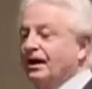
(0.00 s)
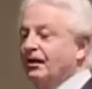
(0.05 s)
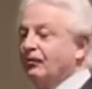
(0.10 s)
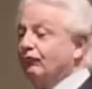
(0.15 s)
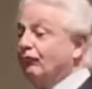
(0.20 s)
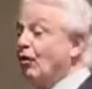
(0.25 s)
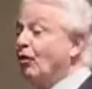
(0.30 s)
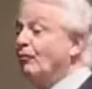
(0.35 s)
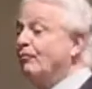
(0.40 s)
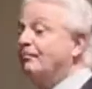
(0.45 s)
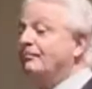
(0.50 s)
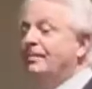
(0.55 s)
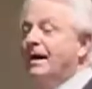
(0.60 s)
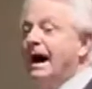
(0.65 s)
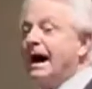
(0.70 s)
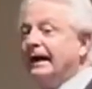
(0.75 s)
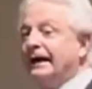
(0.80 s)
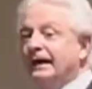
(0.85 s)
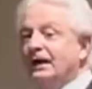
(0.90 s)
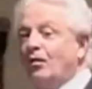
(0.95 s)

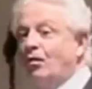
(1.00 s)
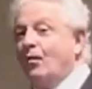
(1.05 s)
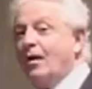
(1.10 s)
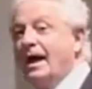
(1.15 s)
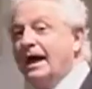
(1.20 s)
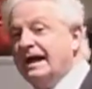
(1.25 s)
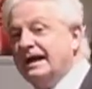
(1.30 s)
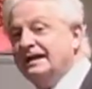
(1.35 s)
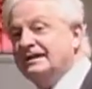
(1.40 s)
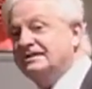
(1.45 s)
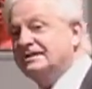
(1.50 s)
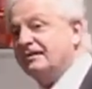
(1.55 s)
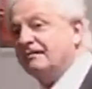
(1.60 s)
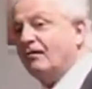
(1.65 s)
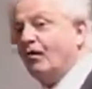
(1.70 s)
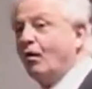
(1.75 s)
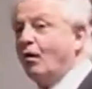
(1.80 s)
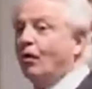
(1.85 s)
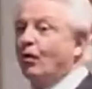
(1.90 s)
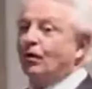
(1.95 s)
robotic ways of
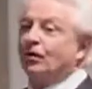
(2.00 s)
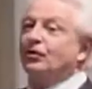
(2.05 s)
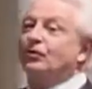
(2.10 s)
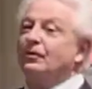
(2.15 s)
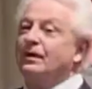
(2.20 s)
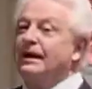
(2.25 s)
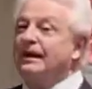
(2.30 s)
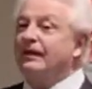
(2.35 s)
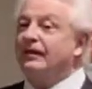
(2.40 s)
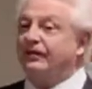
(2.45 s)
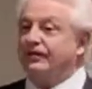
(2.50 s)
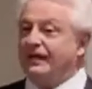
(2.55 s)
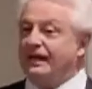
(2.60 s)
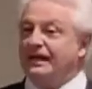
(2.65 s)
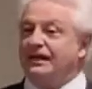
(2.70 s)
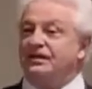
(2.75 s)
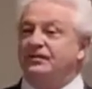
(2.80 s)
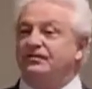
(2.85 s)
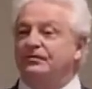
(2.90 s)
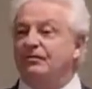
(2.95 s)
ordering
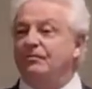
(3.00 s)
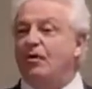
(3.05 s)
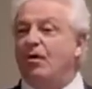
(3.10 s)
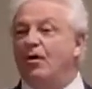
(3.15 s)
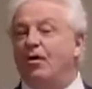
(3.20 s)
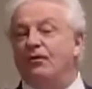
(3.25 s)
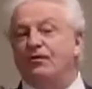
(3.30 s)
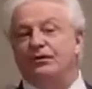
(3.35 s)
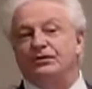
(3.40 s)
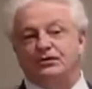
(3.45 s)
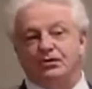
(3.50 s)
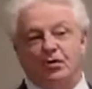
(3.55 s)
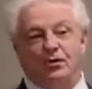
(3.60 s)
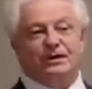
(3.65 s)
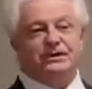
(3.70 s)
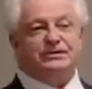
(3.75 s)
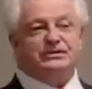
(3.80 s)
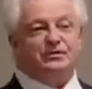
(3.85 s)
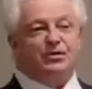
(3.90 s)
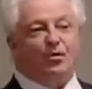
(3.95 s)
things from all the toy
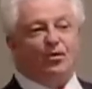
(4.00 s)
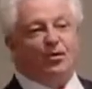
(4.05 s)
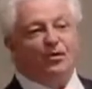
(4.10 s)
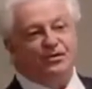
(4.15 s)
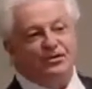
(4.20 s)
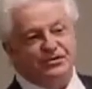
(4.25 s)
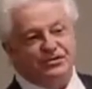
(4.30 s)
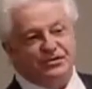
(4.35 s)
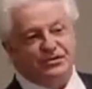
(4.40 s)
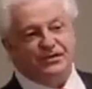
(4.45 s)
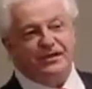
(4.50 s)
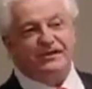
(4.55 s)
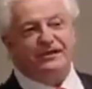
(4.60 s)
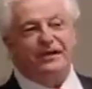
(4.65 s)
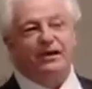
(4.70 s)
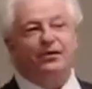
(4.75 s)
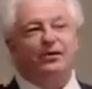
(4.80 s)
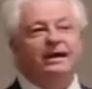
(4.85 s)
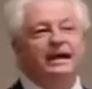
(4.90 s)
stores so that they'll